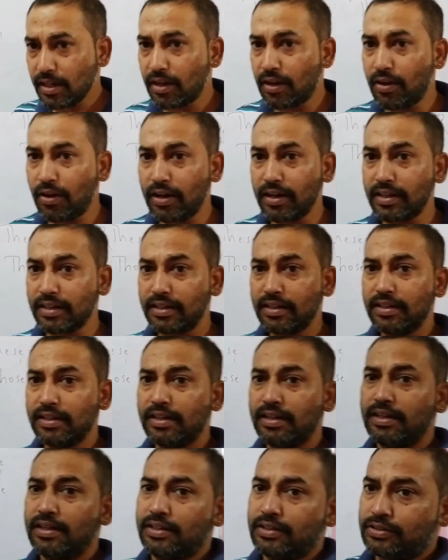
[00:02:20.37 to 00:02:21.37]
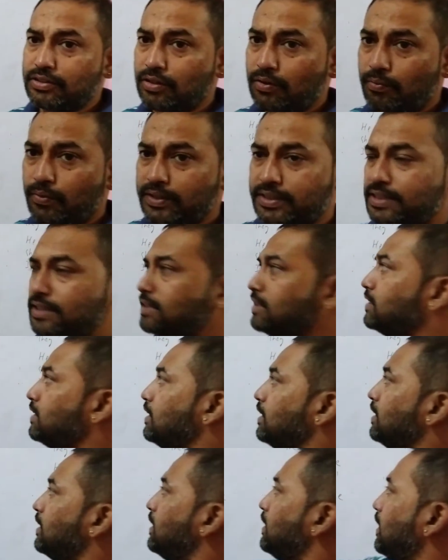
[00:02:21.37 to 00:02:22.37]
Got it? So which
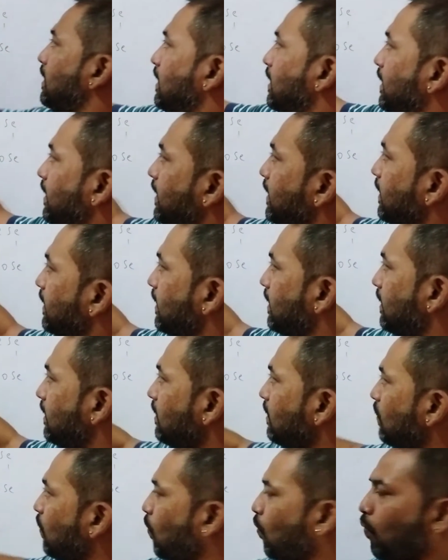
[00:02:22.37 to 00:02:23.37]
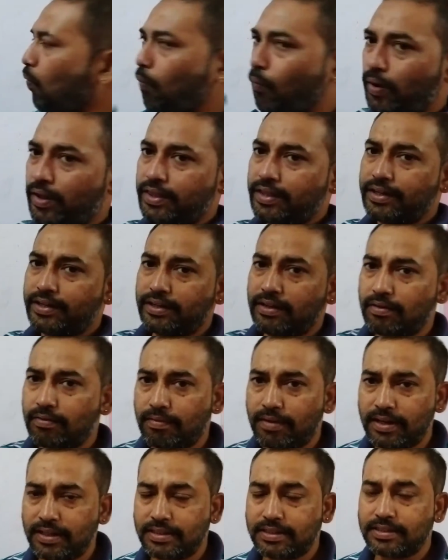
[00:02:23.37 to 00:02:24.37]
is near, within your
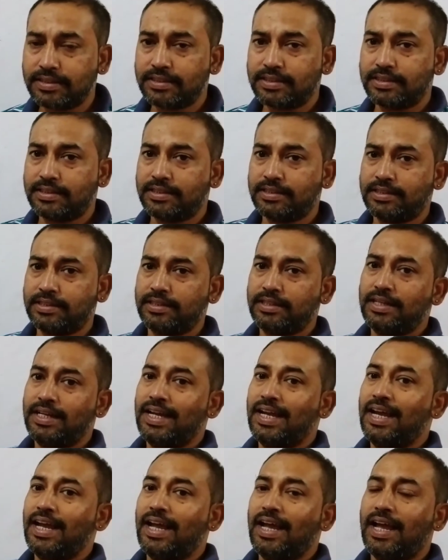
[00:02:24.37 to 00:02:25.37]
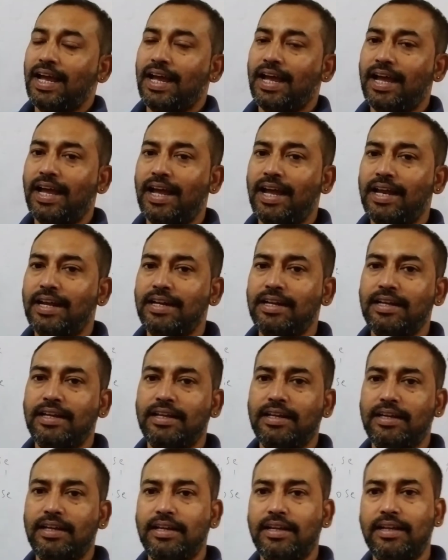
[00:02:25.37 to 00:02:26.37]
reach,
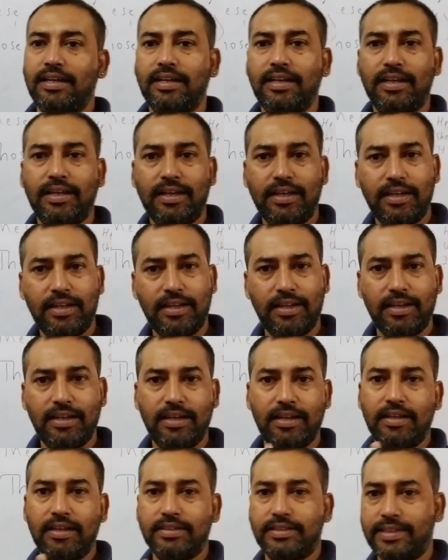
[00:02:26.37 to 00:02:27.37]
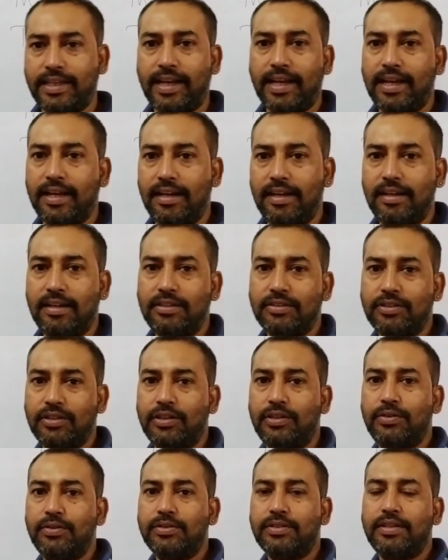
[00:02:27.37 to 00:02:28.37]
and single. So
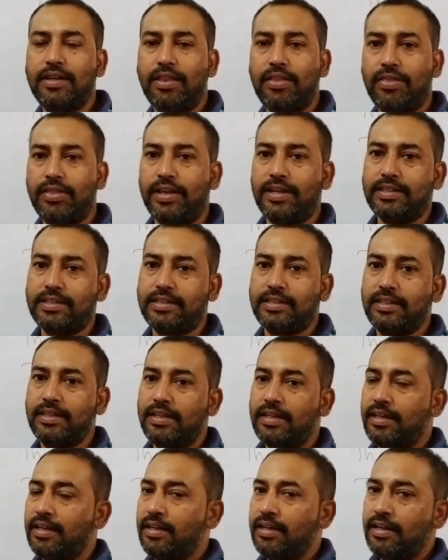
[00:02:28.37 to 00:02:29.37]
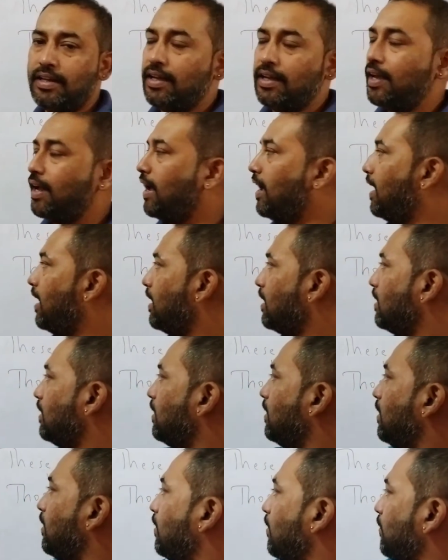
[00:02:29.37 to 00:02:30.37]
use this.
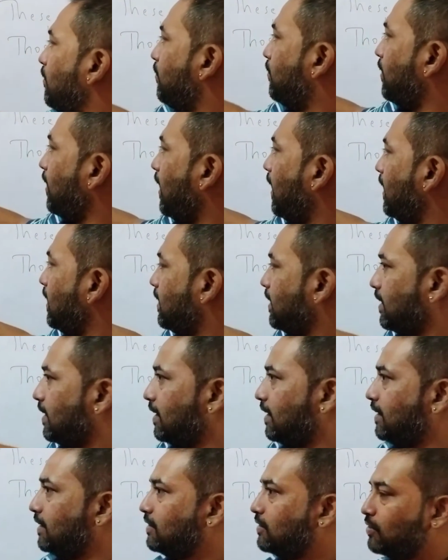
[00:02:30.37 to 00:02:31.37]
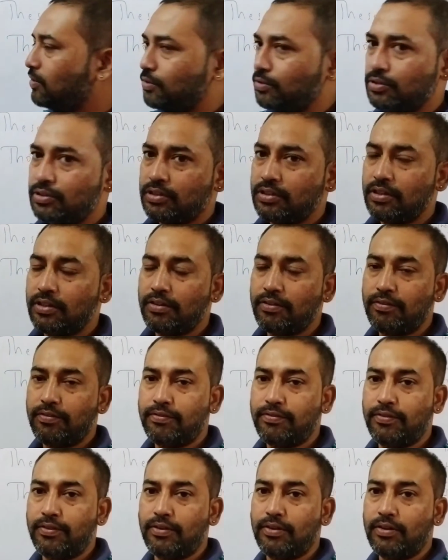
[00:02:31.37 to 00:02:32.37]
And that is used
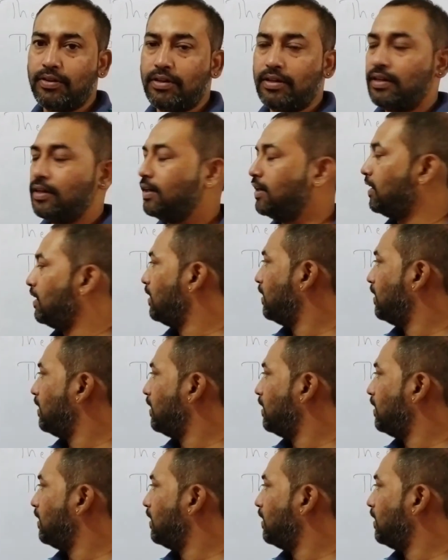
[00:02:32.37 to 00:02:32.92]
for